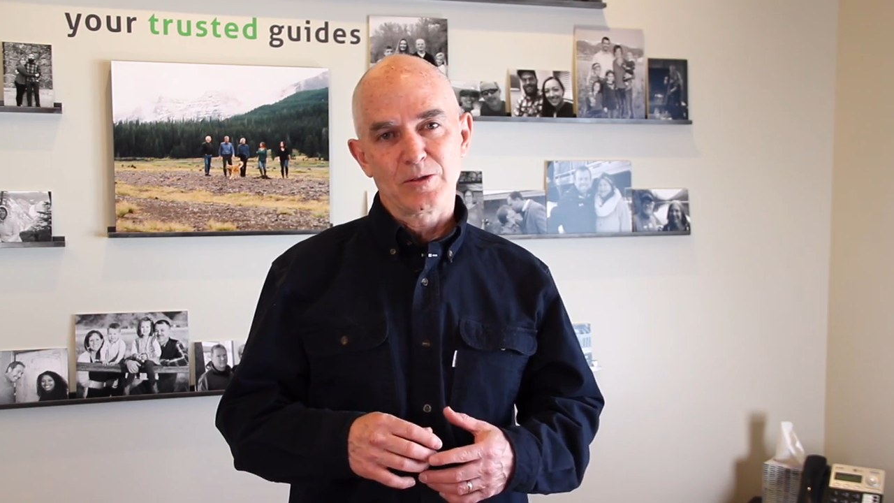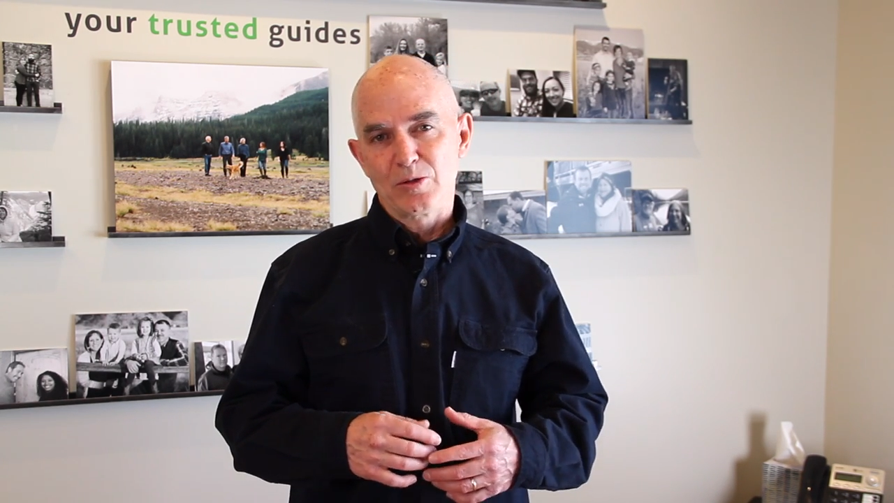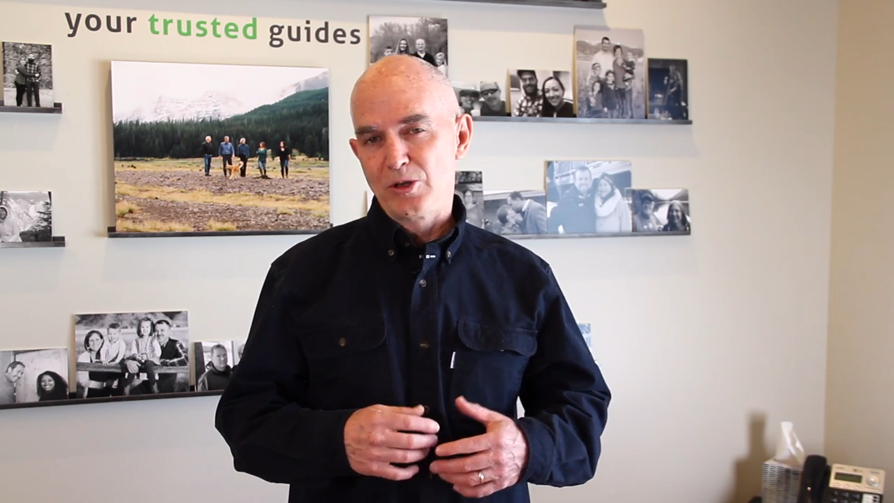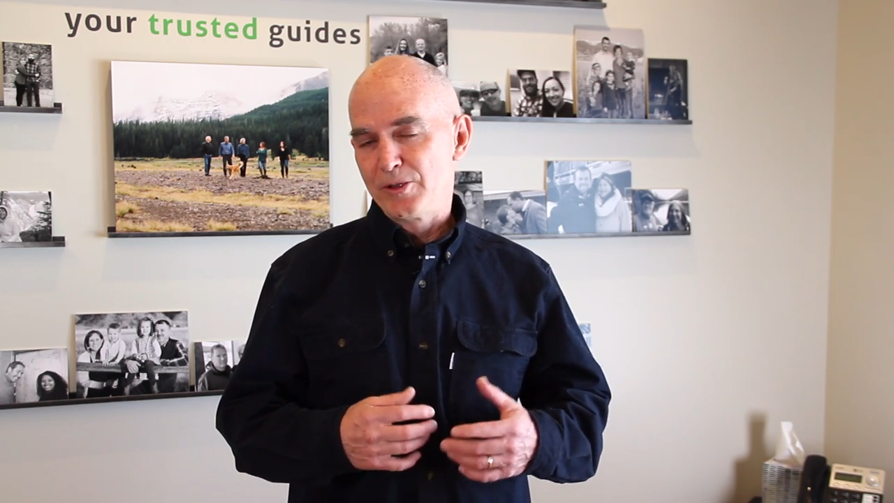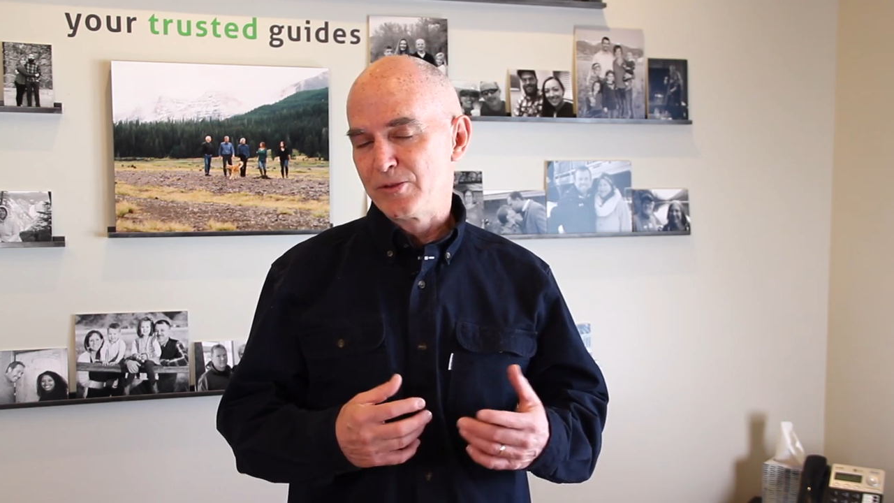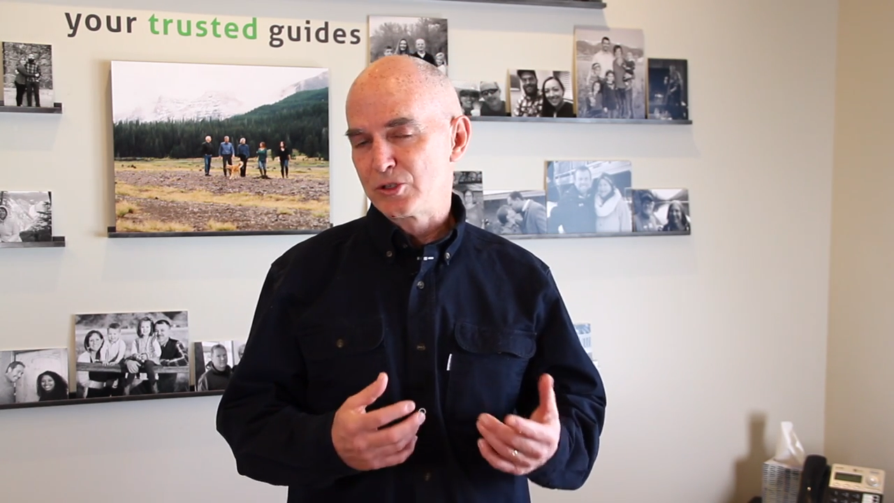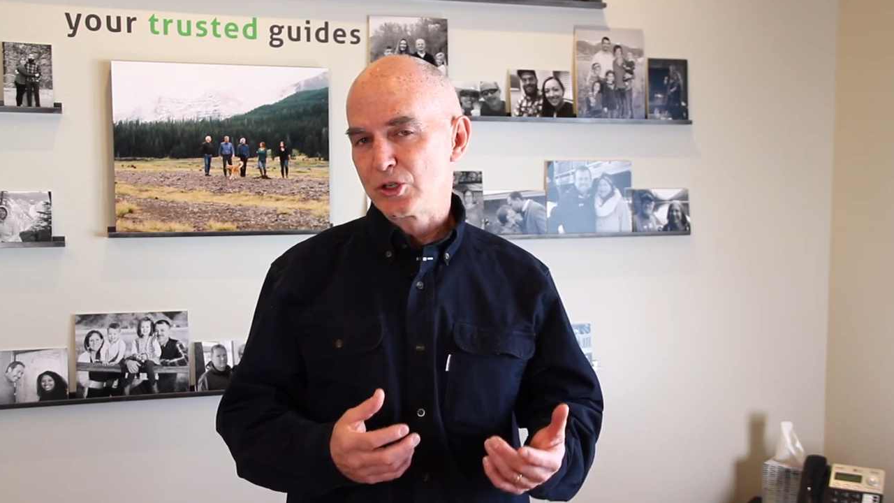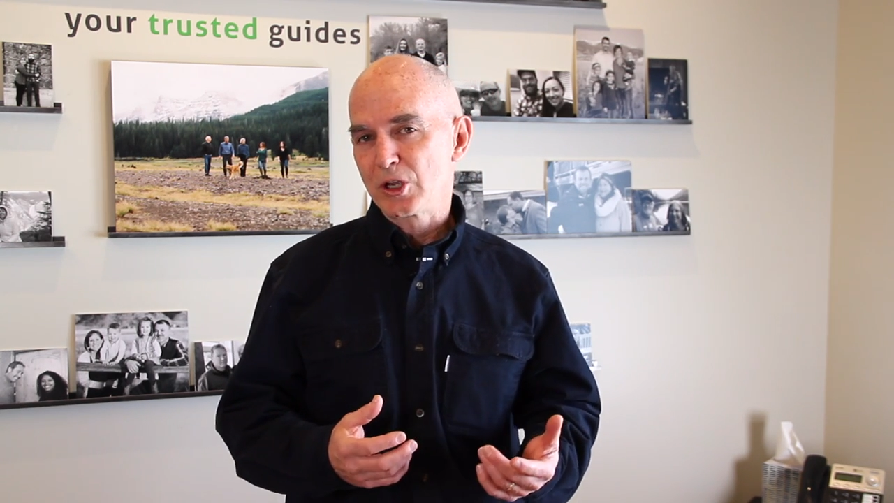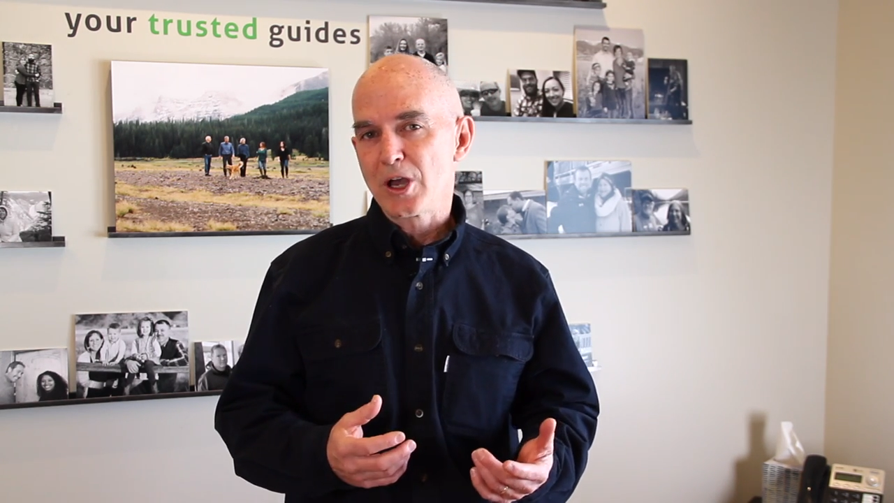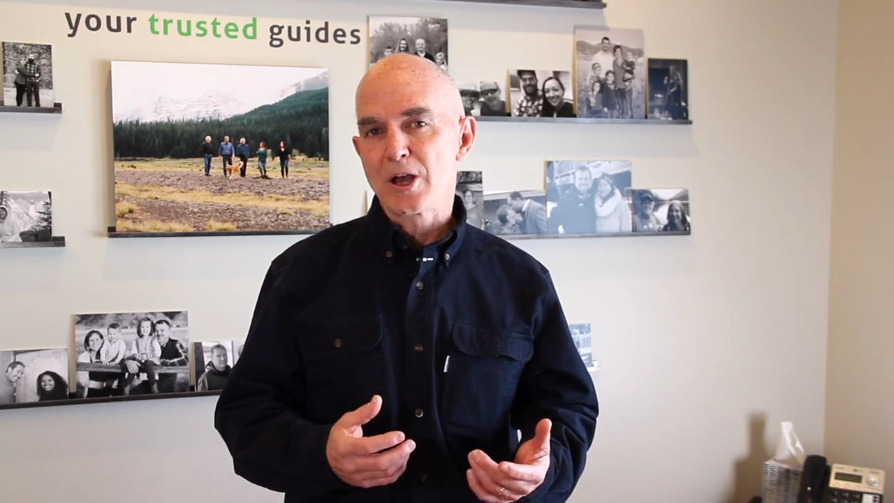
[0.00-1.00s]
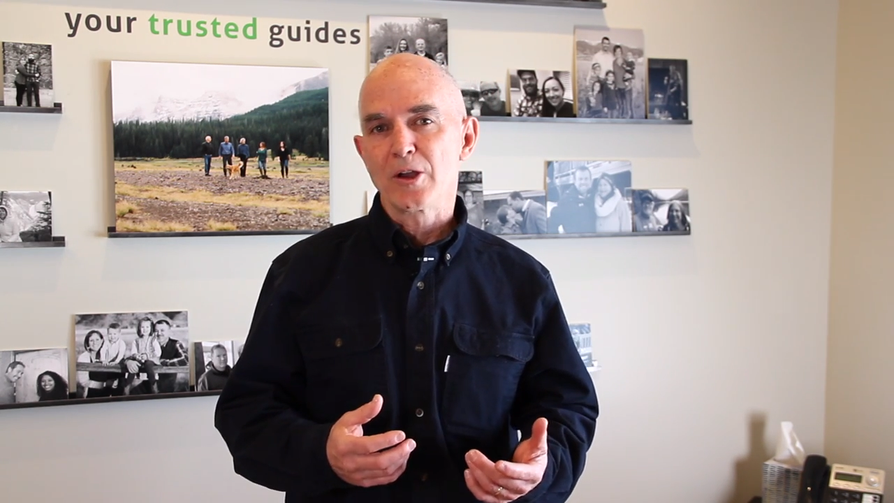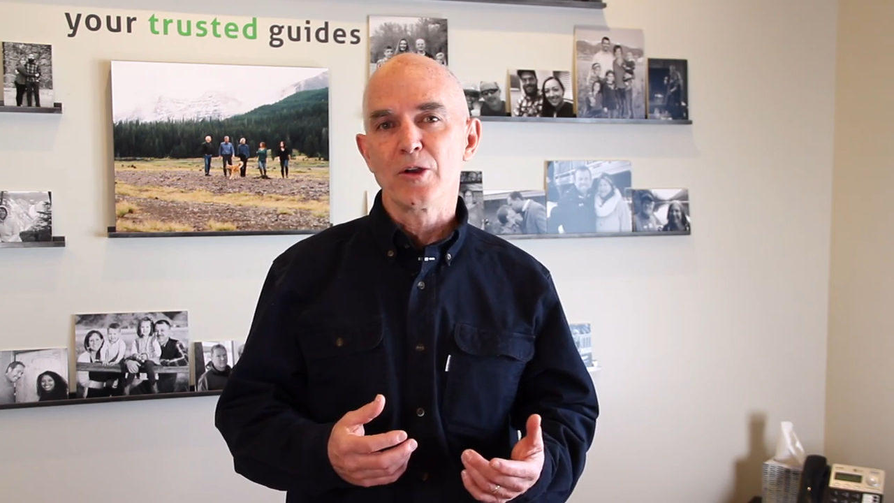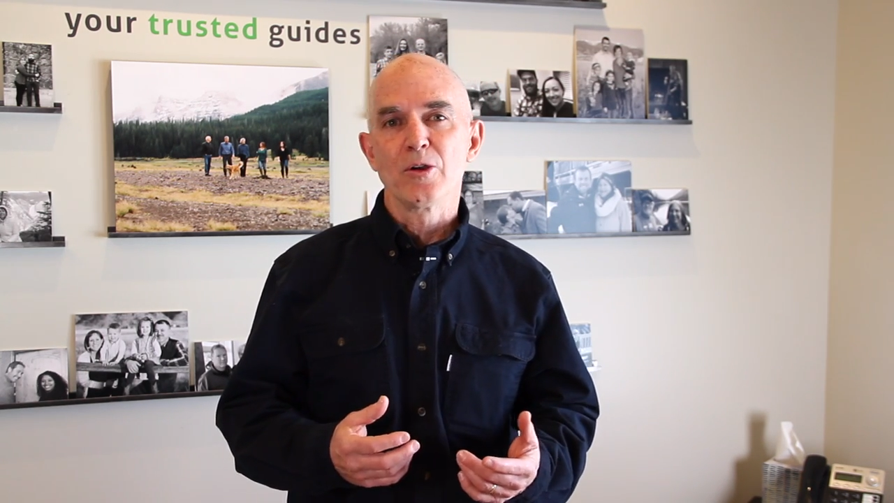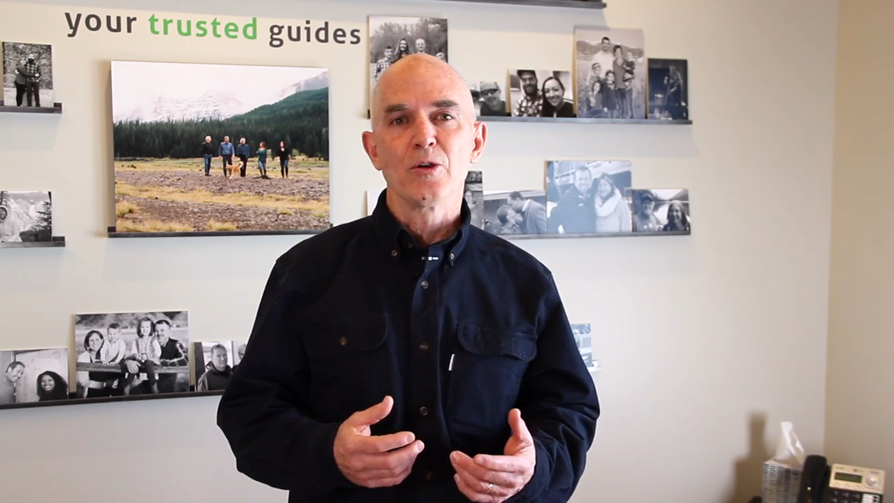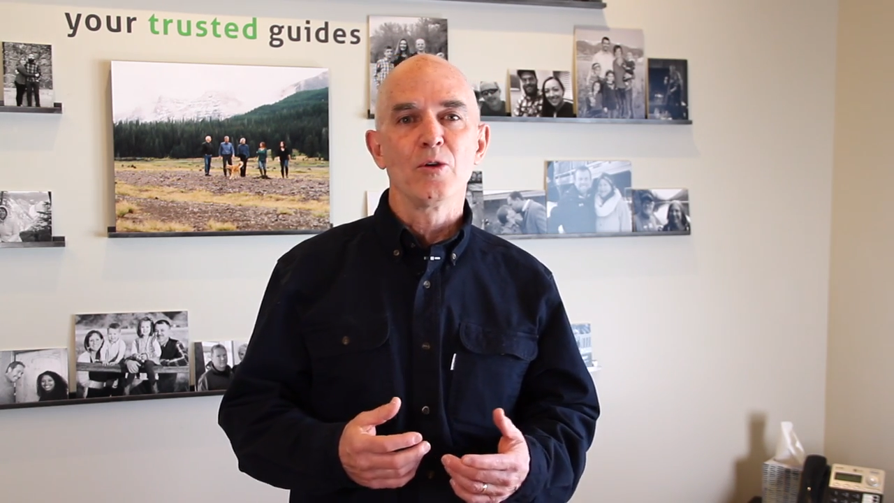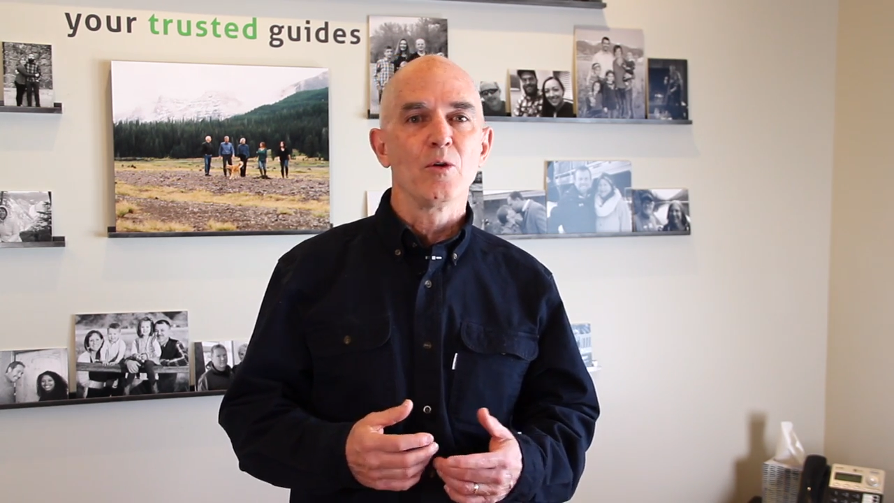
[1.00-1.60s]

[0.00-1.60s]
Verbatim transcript: you live in Chicago